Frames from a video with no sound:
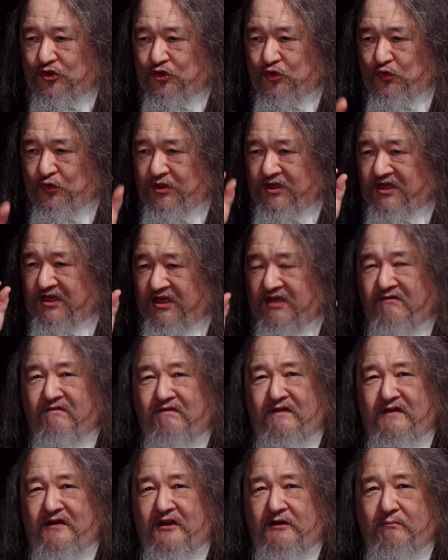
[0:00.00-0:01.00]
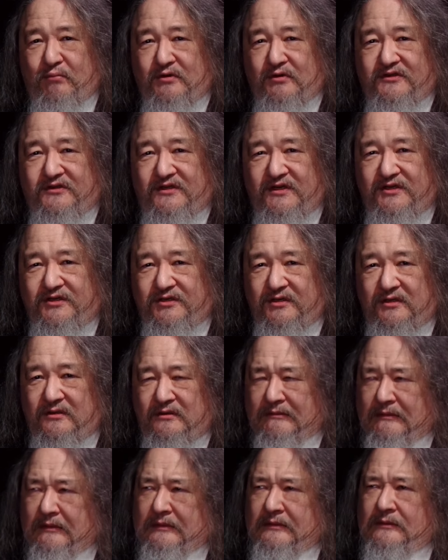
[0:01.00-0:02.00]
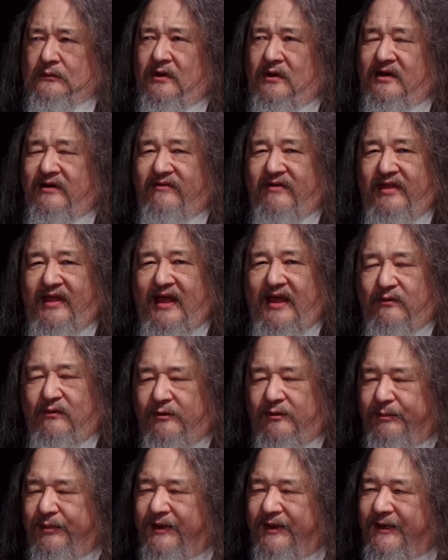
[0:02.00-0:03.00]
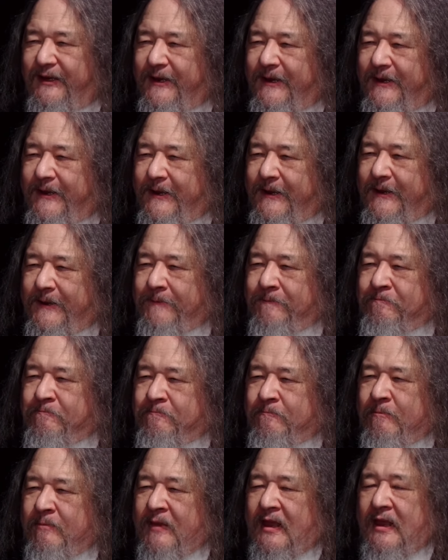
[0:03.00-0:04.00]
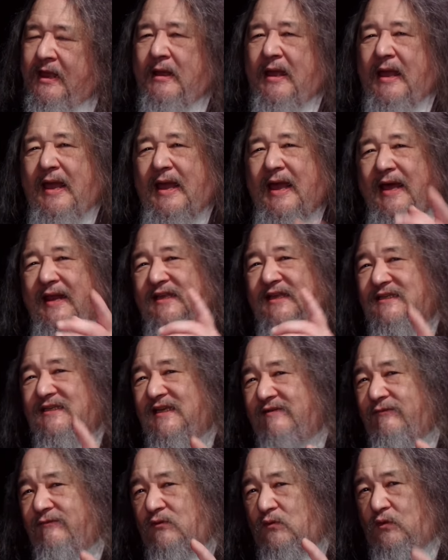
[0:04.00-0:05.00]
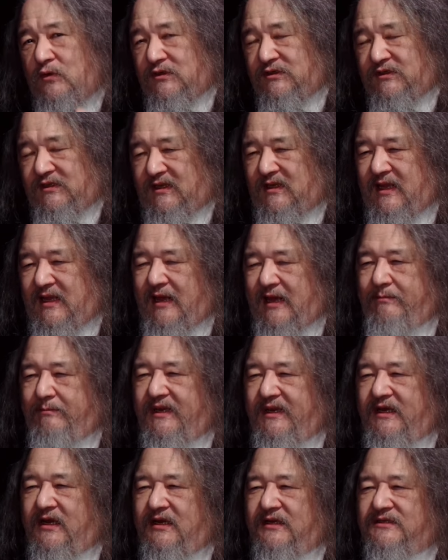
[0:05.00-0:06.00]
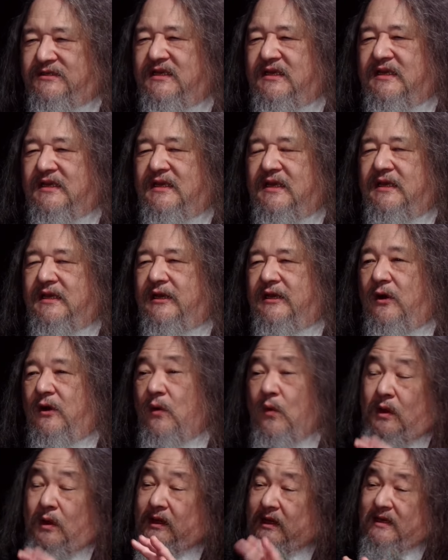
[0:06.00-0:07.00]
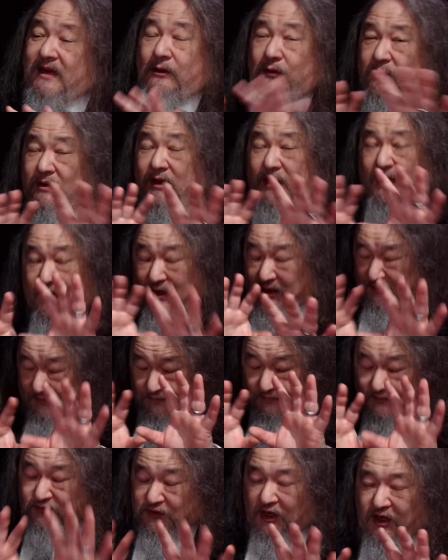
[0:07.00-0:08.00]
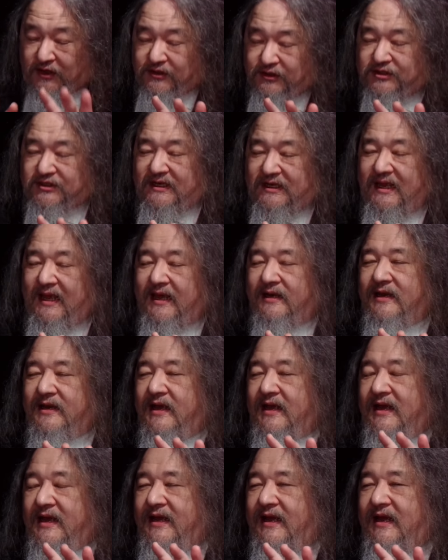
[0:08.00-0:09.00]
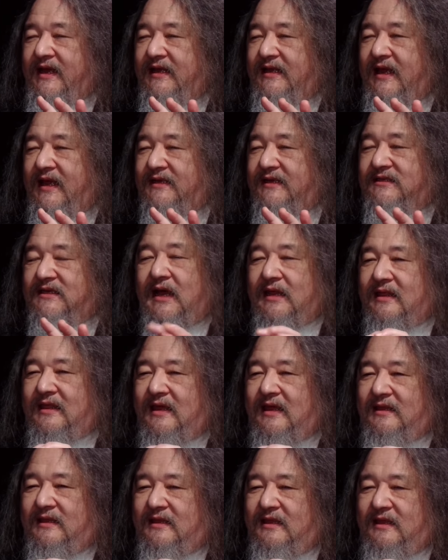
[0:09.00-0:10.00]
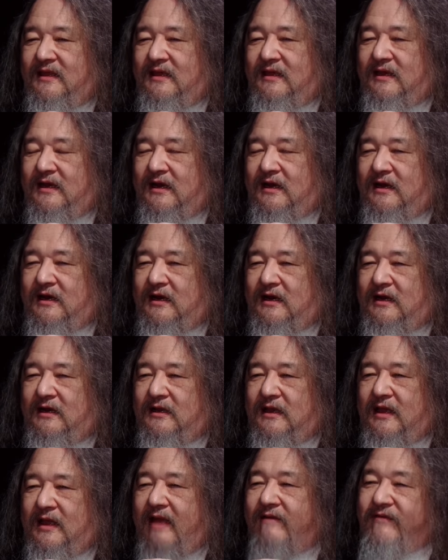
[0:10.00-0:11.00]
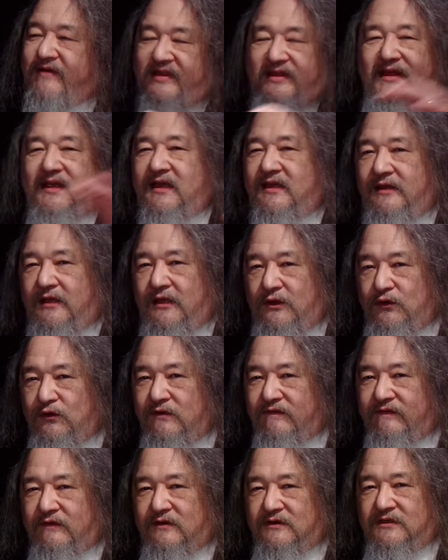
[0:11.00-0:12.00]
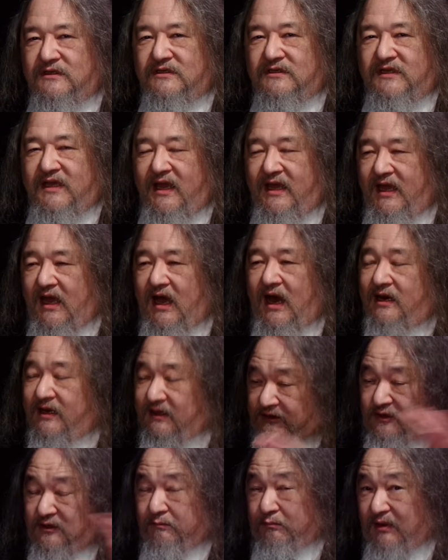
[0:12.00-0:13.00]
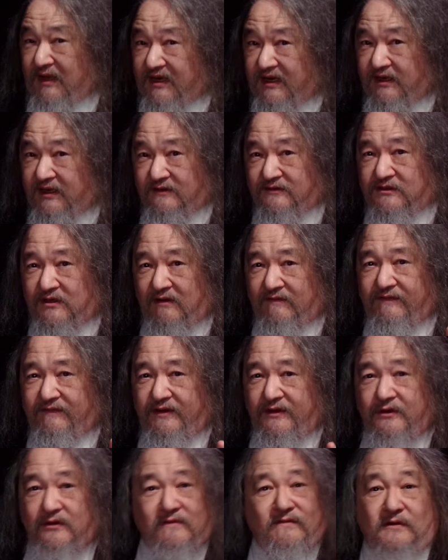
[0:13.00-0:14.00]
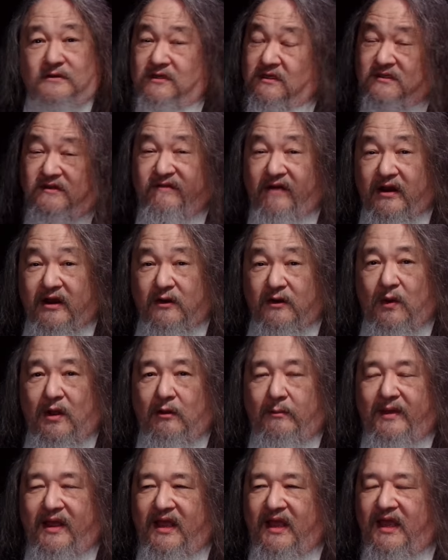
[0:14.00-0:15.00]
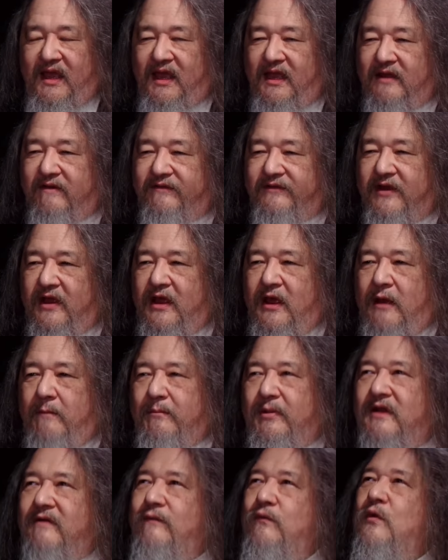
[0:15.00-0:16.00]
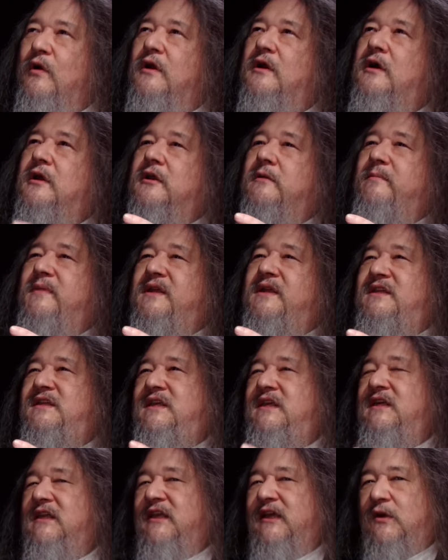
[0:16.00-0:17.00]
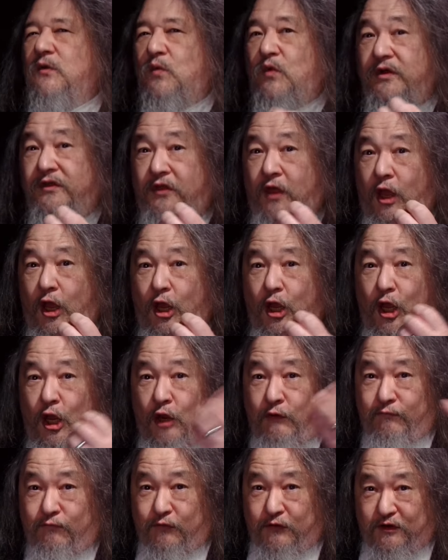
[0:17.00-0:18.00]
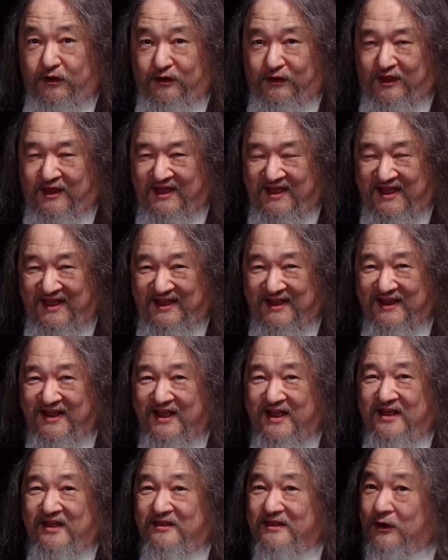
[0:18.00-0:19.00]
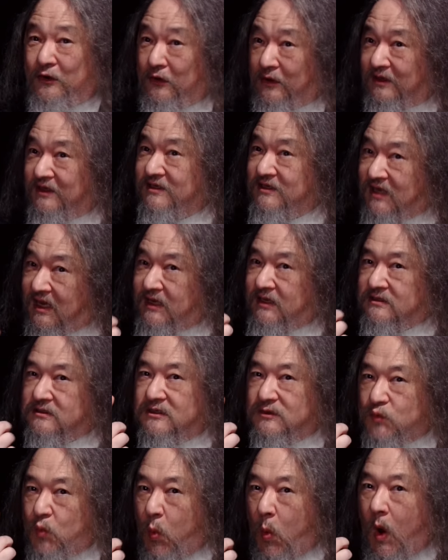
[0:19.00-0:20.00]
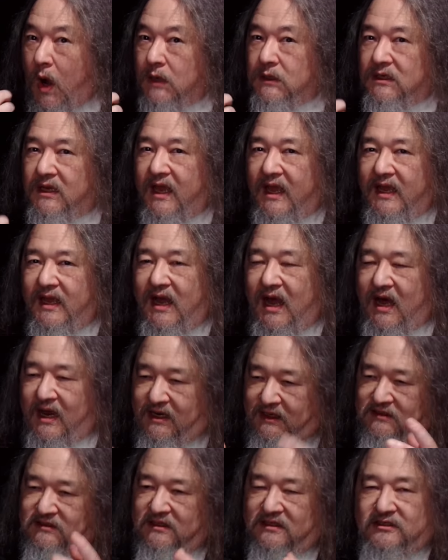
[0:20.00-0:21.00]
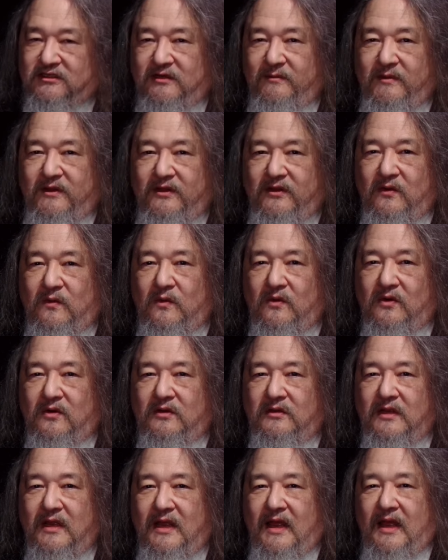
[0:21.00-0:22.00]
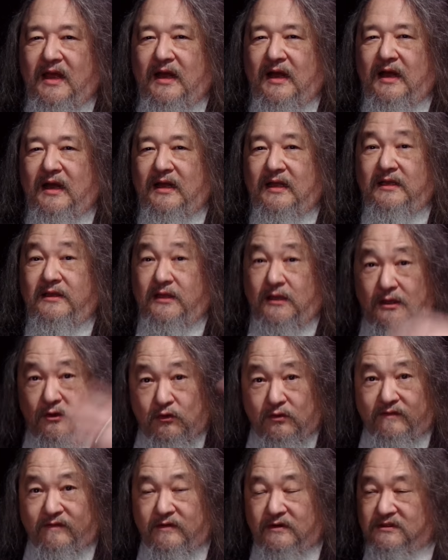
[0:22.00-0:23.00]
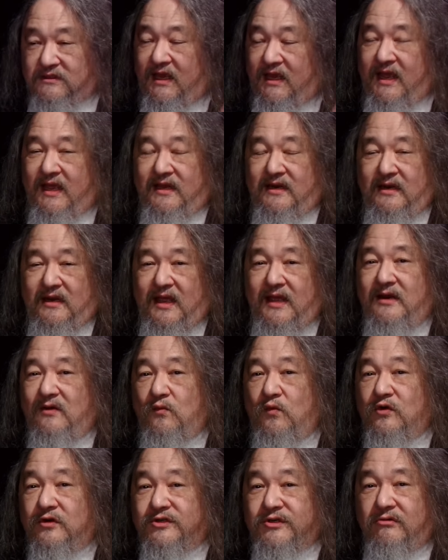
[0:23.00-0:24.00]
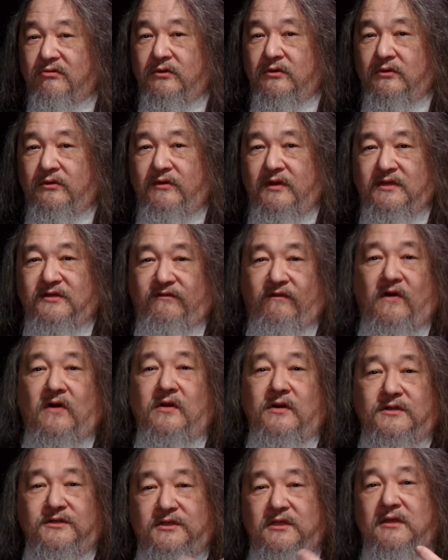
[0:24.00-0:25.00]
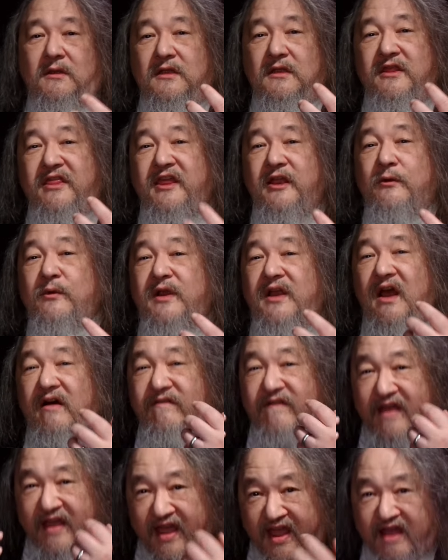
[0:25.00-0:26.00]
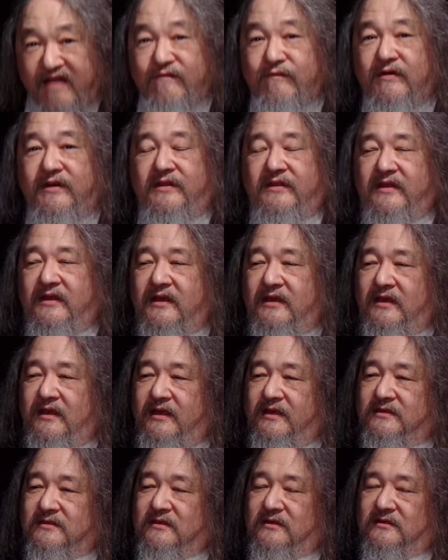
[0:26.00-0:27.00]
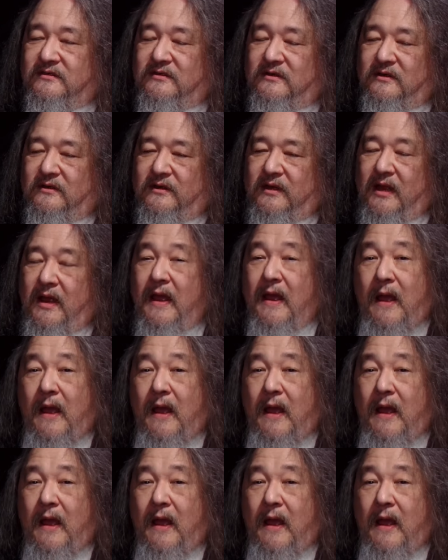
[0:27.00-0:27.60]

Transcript: to the infinite precision, whatever that would be. And it's even worse than that because, you know, well, now to understand, it, it, it's not that the uh, everything in the universe is chaotic. There are plenty of stuff in the universe that's very well behaved. But if we're going to be dealing with everything, then all it takes is one chaotic system in the world, uh, in the universe, and, and we're screwed as far as the theory of everything is concerned.